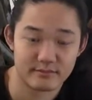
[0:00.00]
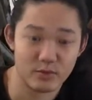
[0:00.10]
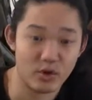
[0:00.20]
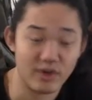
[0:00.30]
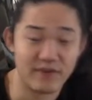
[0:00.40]

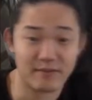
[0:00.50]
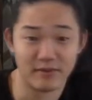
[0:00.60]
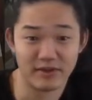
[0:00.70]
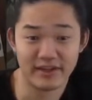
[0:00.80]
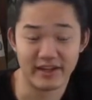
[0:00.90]
or if I'm
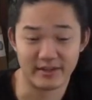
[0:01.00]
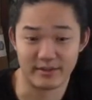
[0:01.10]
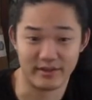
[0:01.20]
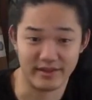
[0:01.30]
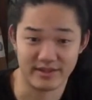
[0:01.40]
looking at the
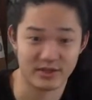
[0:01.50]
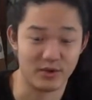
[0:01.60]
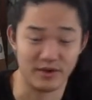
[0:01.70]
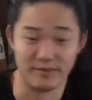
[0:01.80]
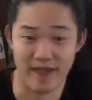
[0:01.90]
thing that's
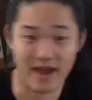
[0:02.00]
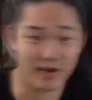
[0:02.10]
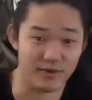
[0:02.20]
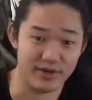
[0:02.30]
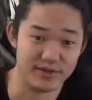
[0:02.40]
going
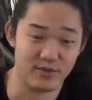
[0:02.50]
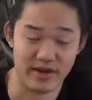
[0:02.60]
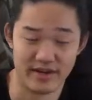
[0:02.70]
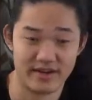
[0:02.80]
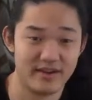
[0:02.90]
backwards,
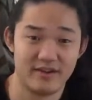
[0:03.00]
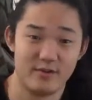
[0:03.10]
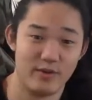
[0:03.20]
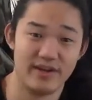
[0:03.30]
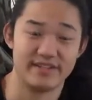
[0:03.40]
when
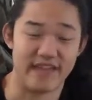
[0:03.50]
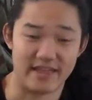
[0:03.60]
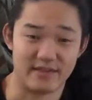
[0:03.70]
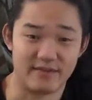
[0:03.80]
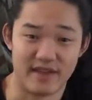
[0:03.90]
is
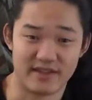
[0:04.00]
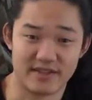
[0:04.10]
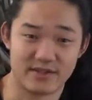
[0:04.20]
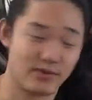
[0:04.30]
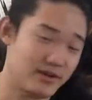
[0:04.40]
that the
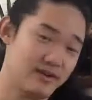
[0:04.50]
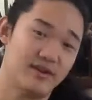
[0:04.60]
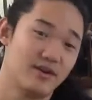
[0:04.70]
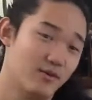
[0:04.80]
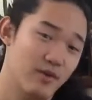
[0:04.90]
fastest one?
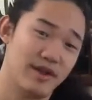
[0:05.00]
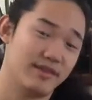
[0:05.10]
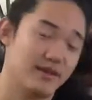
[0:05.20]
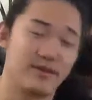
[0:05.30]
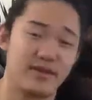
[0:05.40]
When
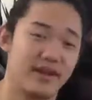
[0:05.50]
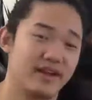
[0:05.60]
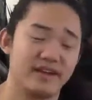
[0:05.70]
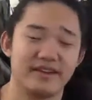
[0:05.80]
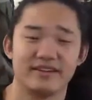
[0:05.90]
the
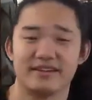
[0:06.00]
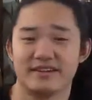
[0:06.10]
thing